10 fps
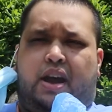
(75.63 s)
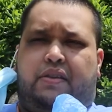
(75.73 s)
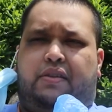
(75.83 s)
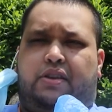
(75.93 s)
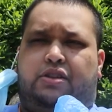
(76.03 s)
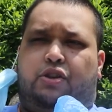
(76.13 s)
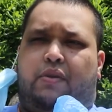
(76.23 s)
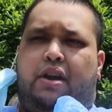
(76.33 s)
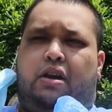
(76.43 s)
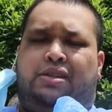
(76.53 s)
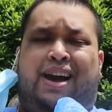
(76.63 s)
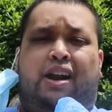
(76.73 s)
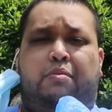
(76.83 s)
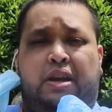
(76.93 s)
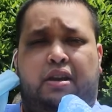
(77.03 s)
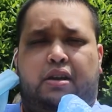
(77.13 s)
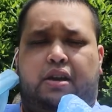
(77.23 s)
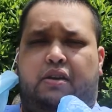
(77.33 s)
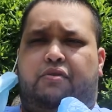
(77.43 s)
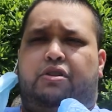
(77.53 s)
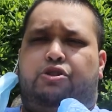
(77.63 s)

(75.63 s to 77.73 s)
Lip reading: I think there's a great autonomy given